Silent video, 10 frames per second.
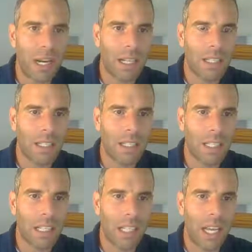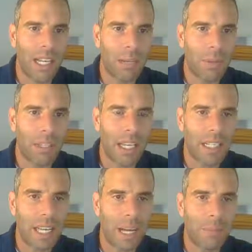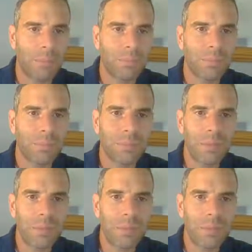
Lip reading: spot. It'll line up with that tab.